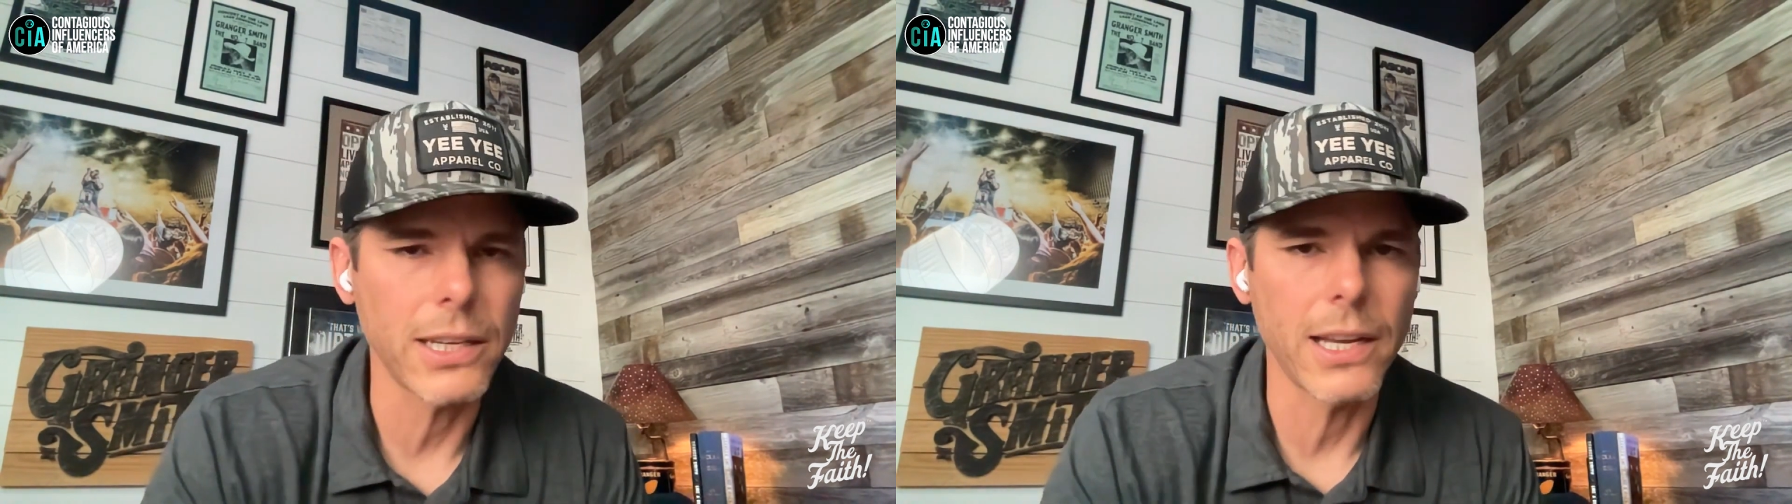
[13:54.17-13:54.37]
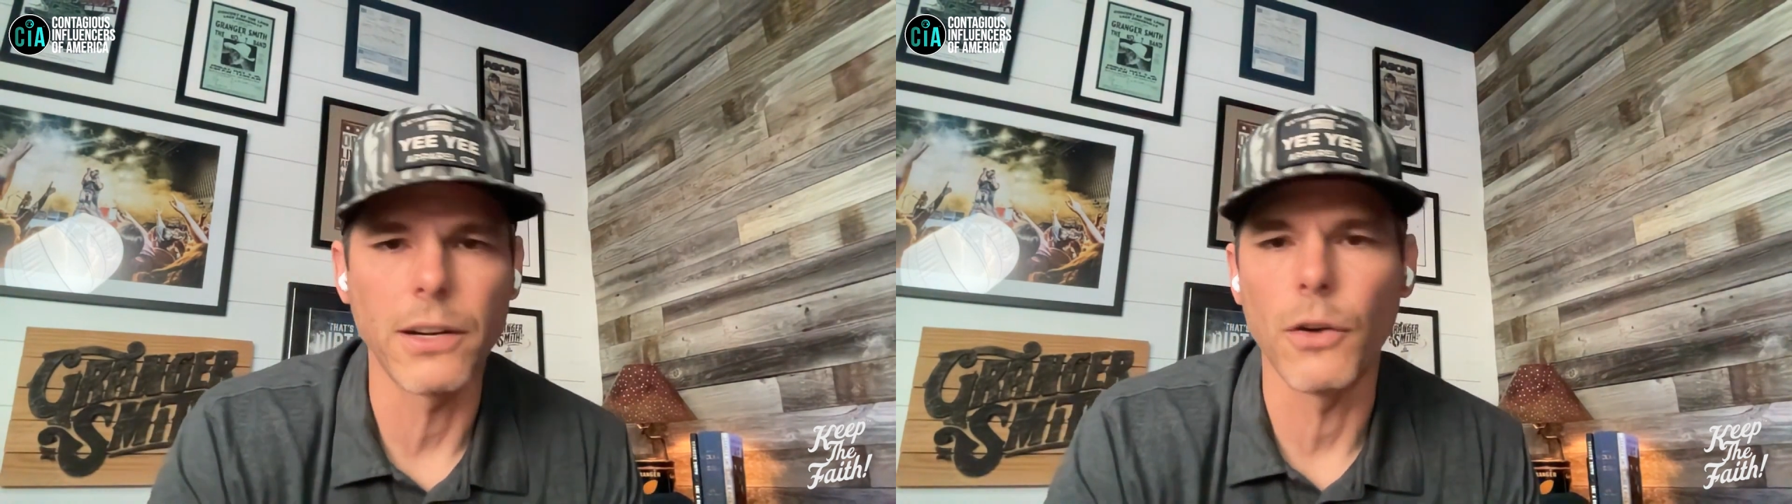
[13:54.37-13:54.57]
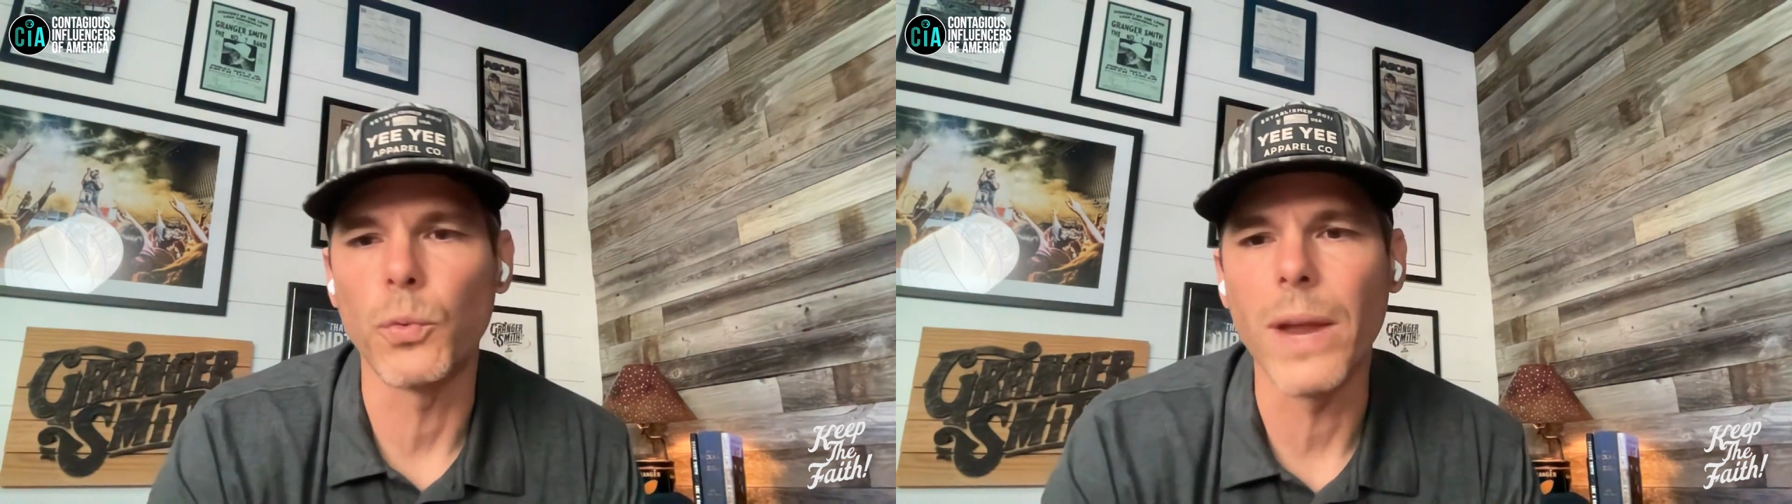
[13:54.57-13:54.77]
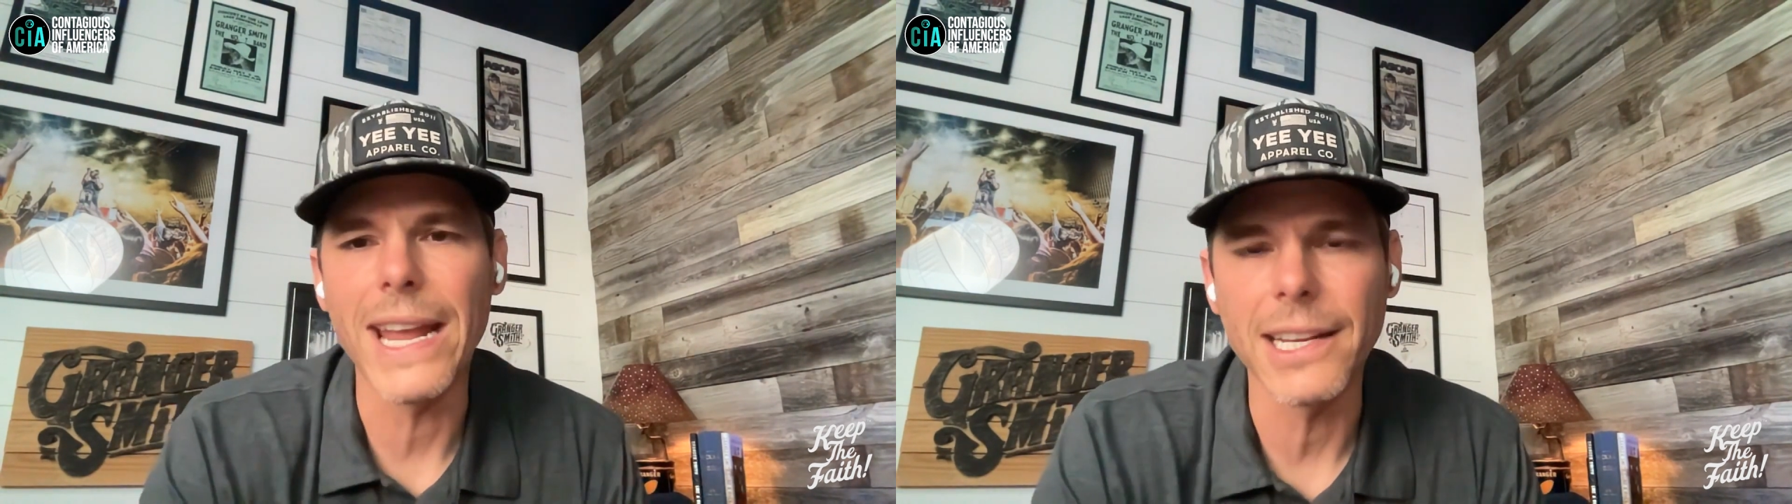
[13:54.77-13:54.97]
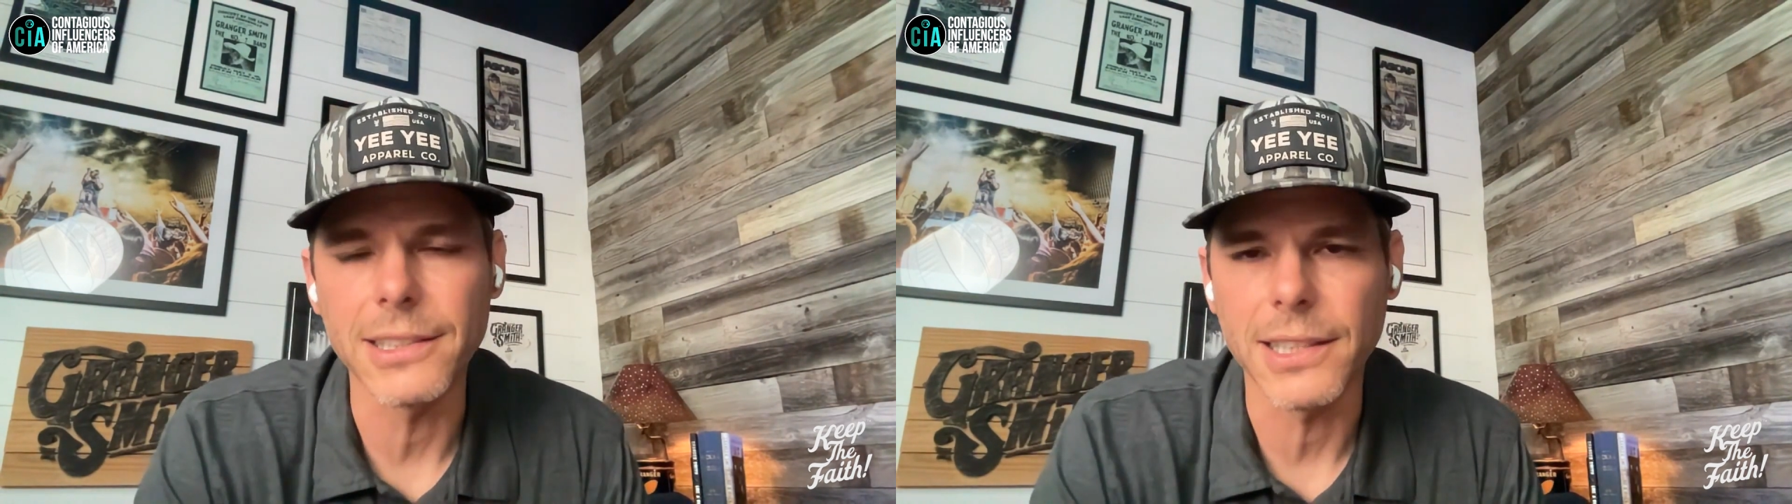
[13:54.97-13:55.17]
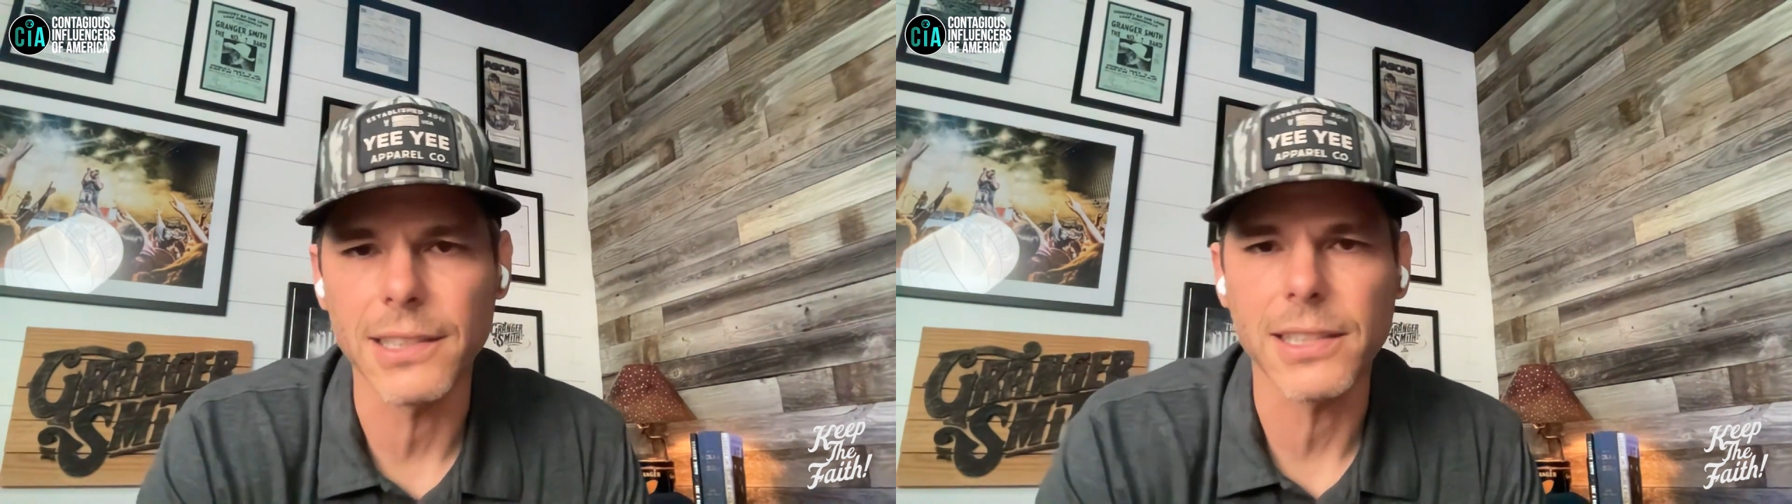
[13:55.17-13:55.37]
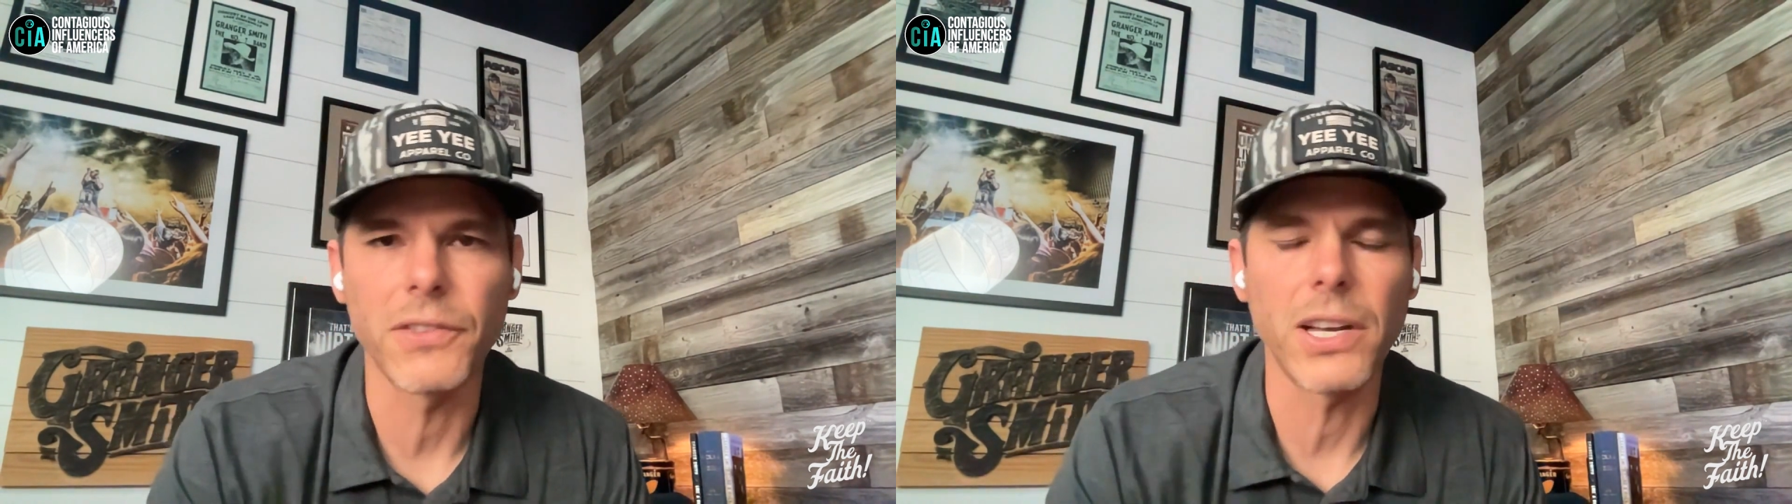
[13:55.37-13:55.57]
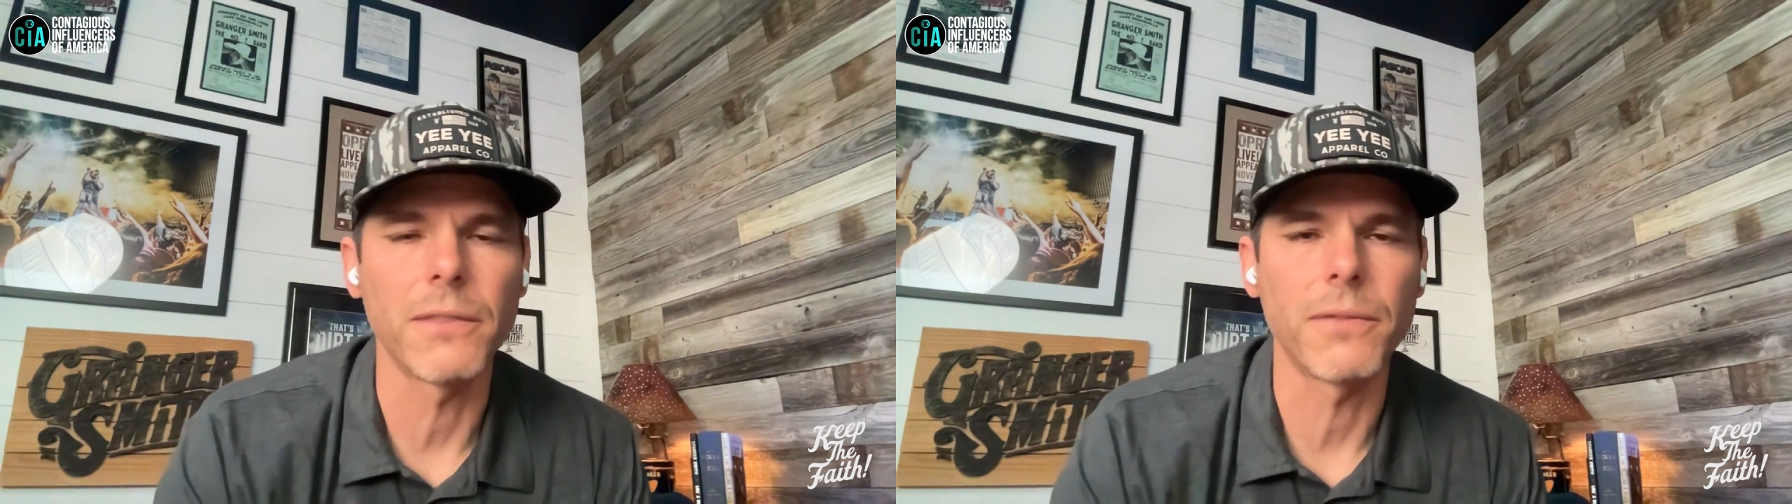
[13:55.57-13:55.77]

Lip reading: I got to arrange this. I've got to